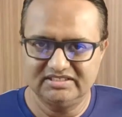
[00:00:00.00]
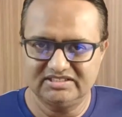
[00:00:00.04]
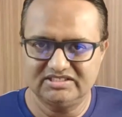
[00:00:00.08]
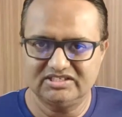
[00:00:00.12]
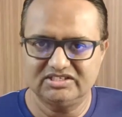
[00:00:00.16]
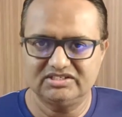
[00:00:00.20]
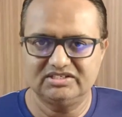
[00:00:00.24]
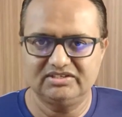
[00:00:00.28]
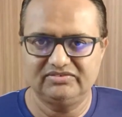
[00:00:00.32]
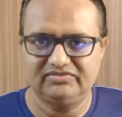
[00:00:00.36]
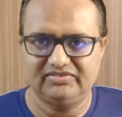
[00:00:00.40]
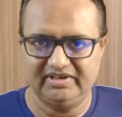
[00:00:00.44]

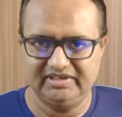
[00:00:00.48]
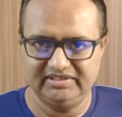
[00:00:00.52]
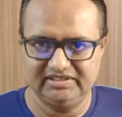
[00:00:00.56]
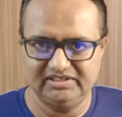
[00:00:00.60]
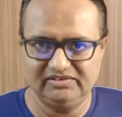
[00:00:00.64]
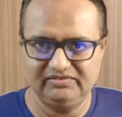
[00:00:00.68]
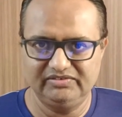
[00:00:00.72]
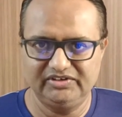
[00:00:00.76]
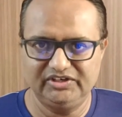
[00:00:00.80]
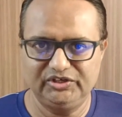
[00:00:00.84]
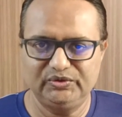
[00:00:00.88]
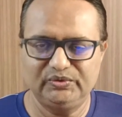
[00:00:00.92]
This is the
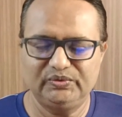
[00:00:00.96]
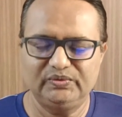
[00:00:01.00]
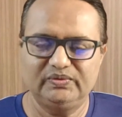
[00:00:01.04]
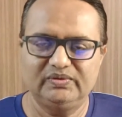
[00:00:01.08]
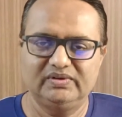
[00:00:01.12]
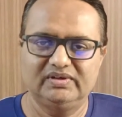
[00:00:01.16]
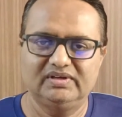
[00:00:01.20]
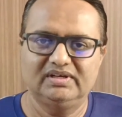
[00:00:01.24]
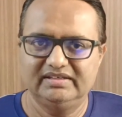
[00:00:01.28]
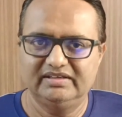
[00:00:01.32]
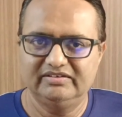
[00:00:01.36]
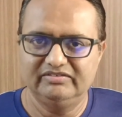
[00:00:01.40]
final
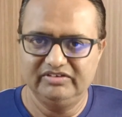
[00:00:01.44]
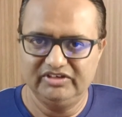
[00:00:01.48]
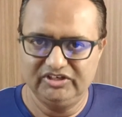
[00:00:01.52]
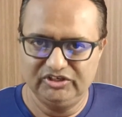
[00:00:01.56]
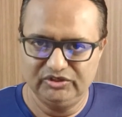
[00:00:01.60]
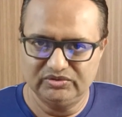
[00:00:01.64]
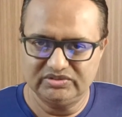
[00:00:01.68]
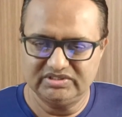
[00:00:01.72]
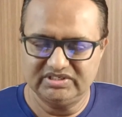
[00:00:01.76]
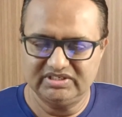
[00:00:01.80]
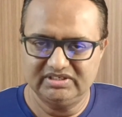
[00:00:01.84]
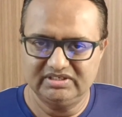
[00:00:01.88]
video in the
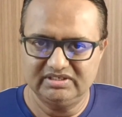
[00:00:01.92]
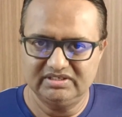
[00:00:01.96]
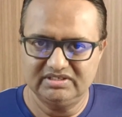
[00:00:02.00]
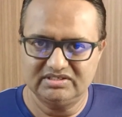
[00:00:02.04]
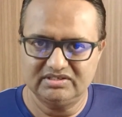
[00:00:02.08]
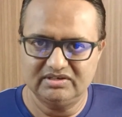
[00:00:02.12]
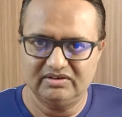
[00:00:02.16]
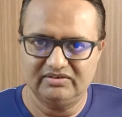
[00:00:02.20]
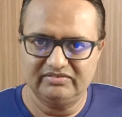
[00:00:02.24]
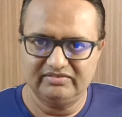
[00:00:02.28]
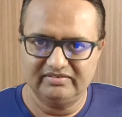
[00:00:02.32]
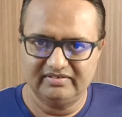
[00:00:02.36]
video
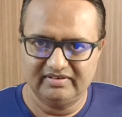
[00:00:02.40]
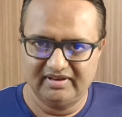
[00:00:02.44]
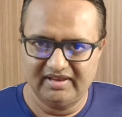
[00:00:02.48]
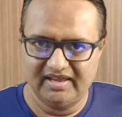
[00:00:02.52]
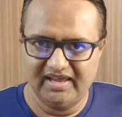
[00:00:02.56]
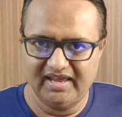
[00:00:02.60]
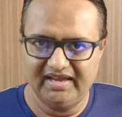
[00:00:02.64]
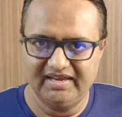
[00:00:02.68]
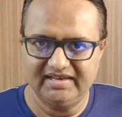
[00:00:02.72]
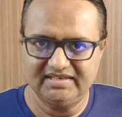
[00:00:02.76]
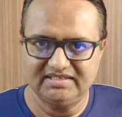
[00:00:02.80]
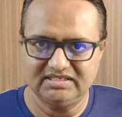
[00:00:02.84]
series of
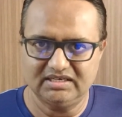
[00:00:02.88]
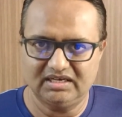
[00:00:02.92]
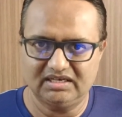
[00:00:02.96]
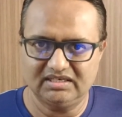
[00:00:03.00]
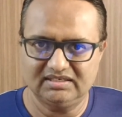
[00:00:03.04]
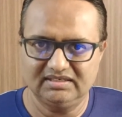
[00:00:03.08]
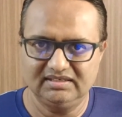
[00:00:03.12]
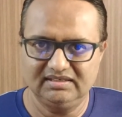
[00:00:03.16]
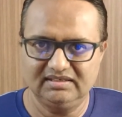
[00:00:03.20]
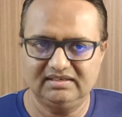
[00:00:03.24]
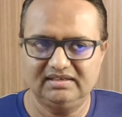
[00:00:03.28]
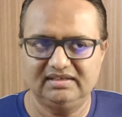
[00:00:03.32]
AI
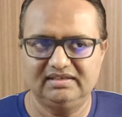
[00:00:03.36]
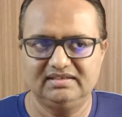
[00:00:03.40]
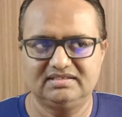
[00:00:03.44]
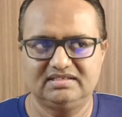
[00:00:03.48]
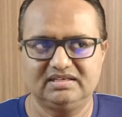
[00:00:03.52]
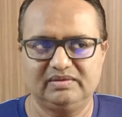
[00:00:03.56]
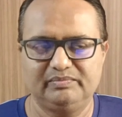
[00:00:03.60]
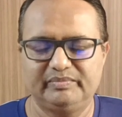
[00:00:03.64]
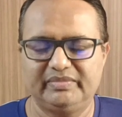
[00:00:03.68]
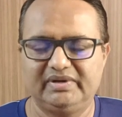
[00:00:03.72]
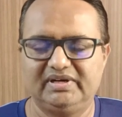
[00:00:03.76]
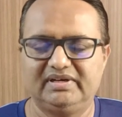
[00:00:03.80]
jargon in
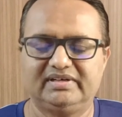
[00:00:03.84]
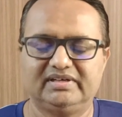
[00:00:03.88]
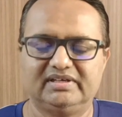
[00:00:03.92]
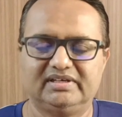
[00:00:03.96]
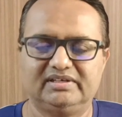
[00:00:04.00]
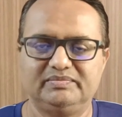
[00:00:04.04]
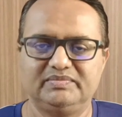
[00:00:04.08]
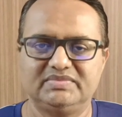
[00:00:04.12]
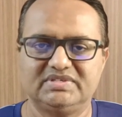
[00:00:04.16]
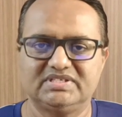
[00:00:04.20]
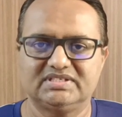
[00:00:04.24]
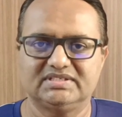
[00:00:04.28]
simple
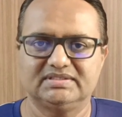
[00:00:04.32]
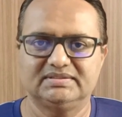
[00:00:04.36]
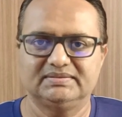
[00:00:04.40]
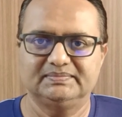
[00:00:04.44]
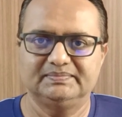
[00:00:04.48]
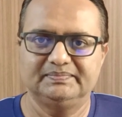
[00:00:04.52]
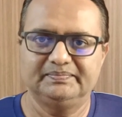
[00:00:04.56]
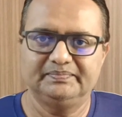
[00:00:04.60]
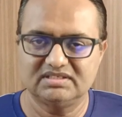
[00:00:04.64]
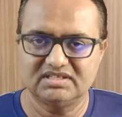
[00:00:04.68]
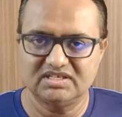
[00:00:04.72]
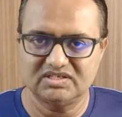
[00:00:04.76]

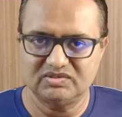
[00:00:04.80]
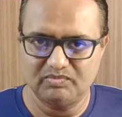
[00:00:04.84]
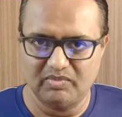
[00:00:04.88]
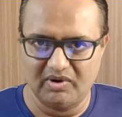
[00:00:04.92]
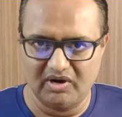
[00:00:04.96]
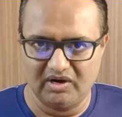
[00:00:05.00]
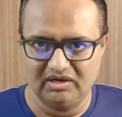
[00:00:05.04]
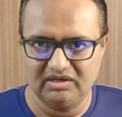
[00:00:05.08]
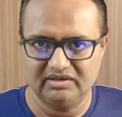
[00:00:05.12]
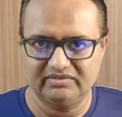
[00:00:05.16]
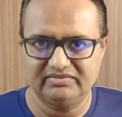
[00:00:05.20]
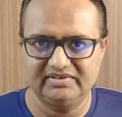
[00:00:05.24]
terms. This is
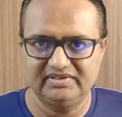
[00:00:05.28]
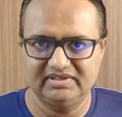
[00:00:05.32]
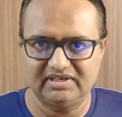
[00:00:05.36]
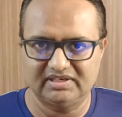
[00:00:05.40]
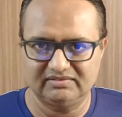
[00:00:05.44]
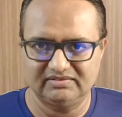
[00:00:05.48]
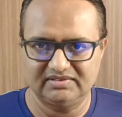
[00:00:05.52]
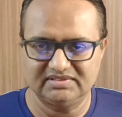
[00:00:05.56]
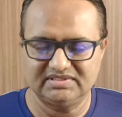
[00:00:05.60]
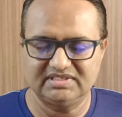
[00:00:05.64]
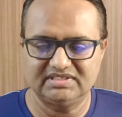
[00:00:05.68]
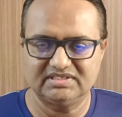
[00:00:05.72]
part of a
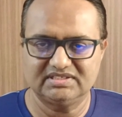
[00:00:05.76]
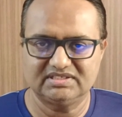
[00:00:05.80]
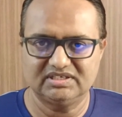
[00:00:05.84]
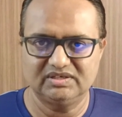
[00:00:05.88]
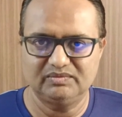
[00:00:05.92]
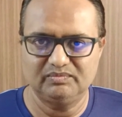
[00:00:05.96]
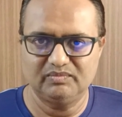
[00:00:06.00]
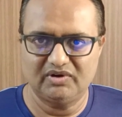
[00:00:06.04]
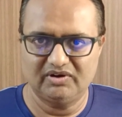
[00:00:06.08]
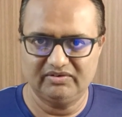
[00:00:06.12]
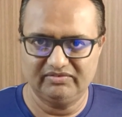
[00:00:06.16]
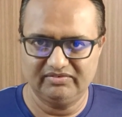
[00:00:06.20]
nervous
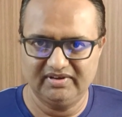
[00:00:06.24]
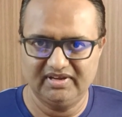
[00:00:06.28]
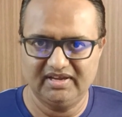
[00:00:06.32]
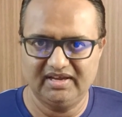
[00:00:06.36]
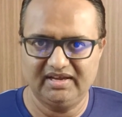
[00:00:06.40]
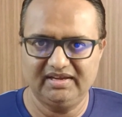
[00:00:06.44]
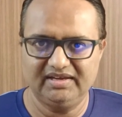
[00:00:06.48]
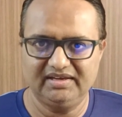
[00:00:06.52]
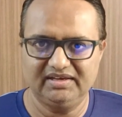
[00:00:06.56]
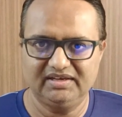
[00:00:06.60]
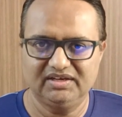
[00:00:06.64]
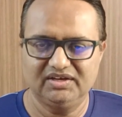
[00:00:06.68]
system of
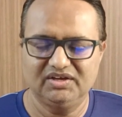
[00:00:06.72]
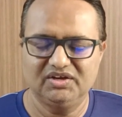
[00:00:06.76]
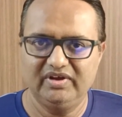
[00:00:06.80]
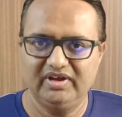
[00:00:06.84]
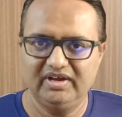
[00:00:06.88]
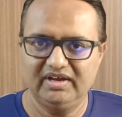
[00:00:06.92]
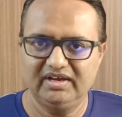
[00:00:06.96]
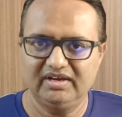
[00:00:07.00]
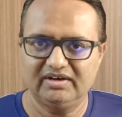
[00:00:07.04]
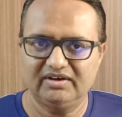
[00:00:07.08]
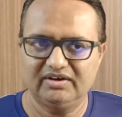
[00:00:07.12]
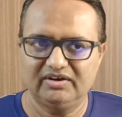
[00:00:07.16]
AI
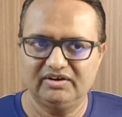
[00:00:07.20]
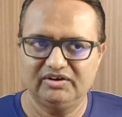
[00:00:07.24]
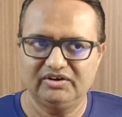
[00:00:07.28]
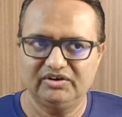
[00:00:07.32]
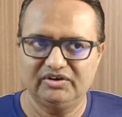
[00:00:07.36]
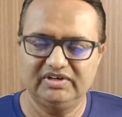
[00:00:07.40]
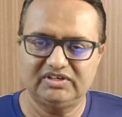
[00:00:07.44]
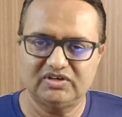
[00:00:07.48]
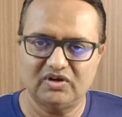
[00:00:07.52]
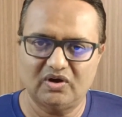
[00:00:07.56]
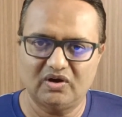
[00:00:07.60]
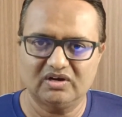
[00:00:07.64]
where
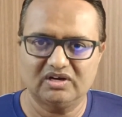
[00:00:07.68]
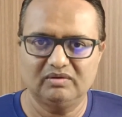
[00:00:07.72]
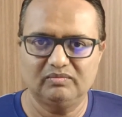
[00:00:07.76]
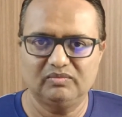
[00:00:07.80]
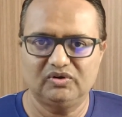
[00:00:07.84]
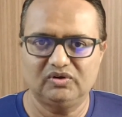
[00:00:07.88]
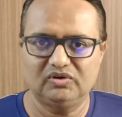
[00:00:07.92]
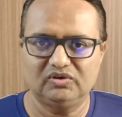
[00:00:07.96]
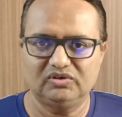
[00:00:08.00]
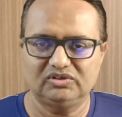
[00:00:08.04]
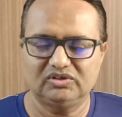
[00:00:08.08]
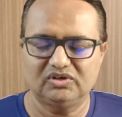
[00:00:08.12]
we talk
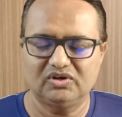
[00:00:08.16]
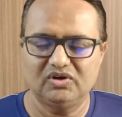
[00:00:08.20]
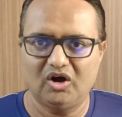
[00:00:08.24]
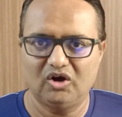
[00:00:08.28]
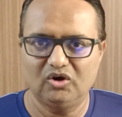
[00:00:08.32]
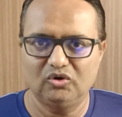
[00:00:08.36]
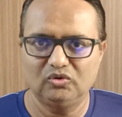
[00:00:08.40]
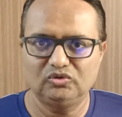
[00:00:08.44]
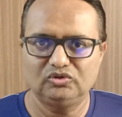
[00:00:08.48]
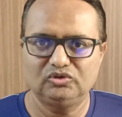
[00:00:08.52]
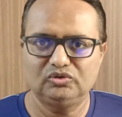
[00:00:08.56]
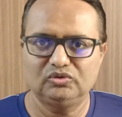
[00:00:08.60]
about
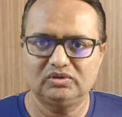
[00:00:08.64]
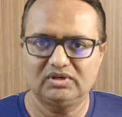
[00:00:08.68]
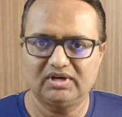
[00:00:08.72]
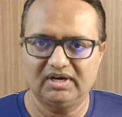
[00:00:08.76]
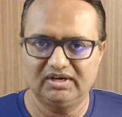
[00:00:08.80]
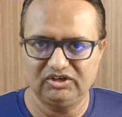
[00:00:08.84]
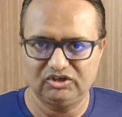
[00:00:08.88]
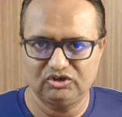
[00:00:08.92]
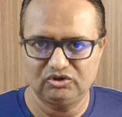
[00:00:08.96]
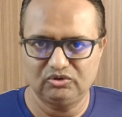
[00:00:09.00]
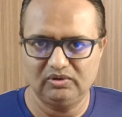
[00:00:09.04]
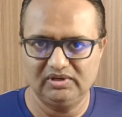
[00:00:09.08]
how to
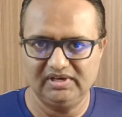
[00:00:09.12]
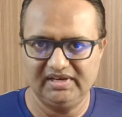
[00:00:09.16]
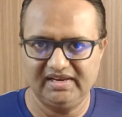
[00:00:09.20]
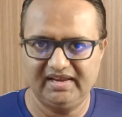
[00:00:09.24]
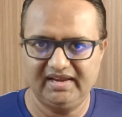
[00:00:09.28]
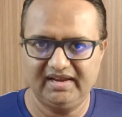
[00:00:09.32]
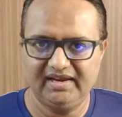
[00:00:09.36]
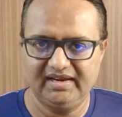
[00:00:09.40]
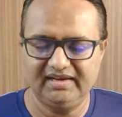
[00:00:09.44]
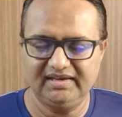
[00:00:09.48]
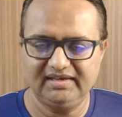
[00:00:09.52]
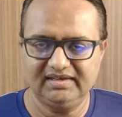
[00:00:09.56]
control
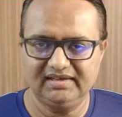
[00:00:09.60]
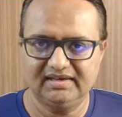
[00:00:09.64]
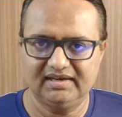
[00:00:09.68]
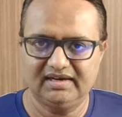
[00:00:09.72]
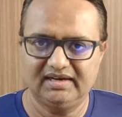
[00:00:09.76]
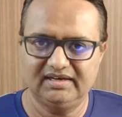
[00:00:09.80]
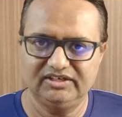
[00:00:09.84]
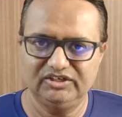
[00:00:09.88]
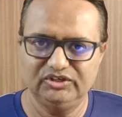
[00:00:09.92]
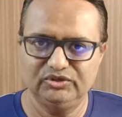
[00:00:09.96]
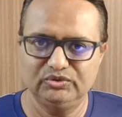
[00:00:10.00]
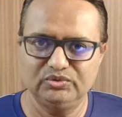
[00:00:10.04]
AI
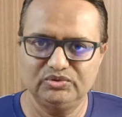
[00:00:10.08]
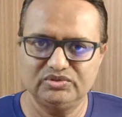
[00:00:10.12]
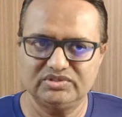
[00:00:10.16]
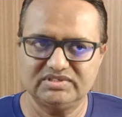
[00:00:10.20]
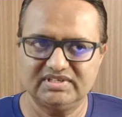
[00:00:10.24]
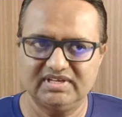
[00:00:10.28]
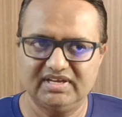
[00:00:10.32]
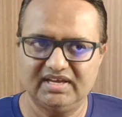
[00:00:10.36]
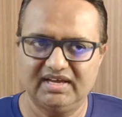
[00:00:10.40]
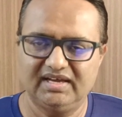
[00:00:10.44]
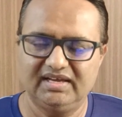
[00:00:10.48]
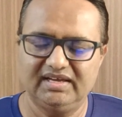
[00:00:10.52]
and
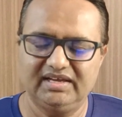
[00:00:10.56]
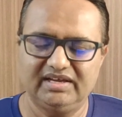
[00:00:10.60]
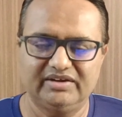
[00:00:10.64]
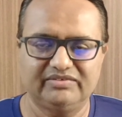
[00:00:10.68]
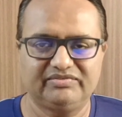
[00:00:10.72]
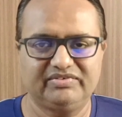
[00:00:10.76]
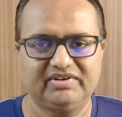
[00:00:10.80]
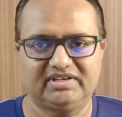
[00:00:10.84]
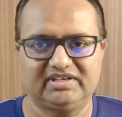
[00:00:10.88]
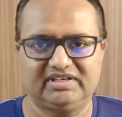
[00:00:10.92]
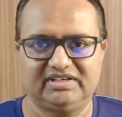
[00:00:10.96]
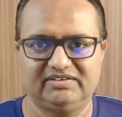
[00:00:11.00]
use AI
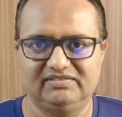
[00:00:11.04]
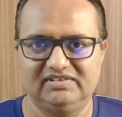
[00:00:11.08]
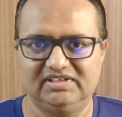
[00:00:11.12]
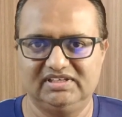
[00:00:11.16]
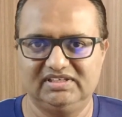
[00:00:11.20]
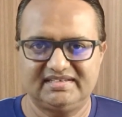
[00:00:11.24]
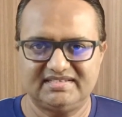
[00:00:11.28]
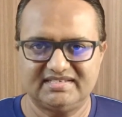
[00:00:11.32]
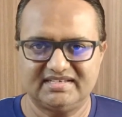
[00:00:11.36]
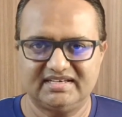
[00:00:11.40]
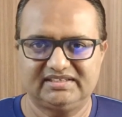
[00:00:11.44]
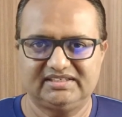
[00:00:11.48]
effectively.
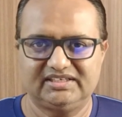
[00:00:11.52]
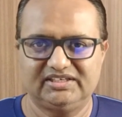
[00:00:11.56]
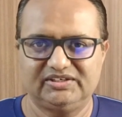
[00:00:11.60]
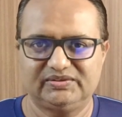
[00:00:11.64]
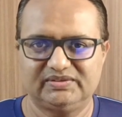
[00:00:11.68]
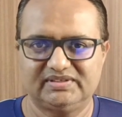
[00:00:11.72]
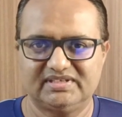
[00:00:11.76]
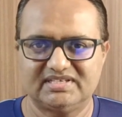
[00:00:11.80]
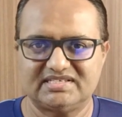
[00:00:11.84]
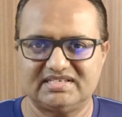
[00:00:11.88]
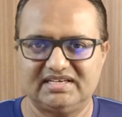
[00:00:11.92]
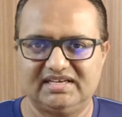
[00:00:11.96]
Let's get
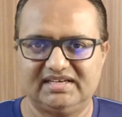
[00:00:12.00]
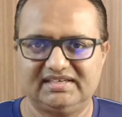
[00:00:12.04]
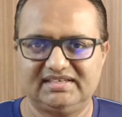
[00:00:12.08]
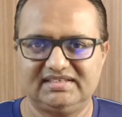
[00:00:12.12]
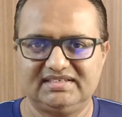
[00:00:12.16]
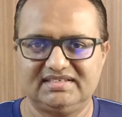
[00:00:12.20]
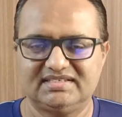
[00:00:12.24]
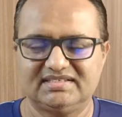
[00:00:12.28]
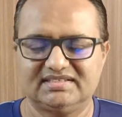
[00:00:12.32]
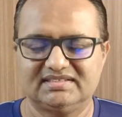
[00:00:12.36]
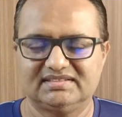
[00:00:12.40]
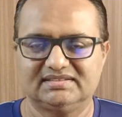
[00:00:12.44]
into the
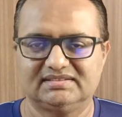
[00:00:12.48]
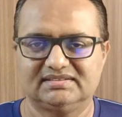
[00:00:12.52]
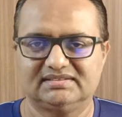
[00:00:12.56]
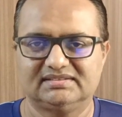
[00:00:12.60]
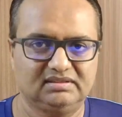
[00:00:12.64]
slides.